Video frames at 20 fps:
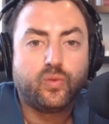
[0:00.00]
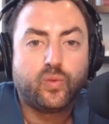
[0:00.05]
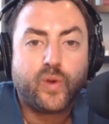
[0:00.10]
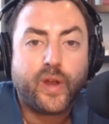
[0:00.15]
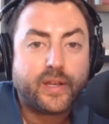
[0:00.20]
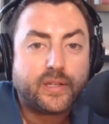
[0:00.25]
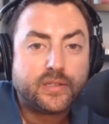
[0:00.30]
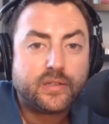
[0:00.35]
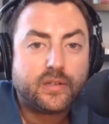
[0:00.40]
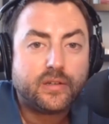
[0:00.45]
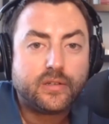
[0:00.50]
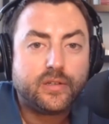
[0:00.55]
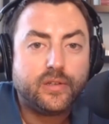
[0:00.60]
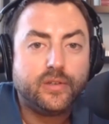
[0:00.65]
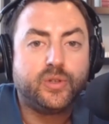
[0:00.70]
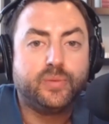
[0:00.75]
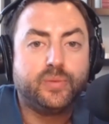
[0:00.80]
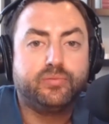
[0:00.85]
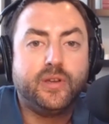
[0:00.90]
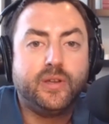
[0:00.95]
risk to the
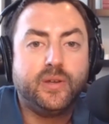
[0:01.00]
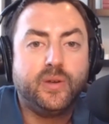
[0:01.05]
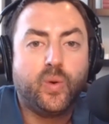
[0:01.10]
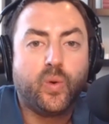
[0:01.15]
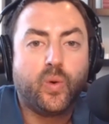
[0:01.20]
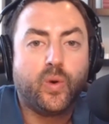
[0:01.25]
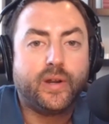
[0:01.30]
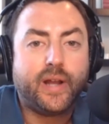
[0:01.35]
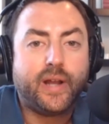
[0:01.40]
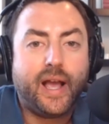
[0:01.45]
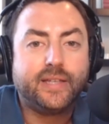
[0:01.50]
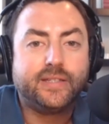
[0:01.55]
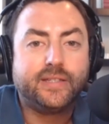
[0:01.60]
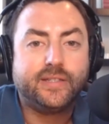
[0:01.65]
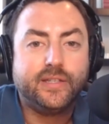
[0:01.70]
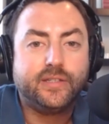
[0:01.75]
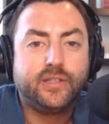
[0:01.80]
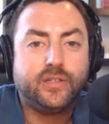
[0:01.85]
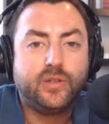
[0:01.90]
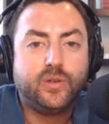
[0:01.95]
Supreme Court as an
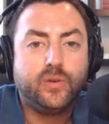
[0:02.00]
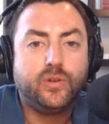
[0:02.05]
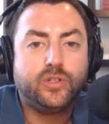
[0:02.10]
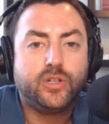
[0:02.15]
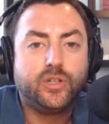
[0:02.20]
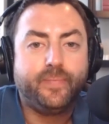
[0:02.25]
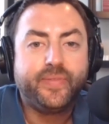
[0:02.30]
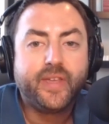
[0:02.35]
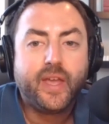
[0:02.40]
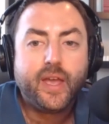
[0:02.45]
institution.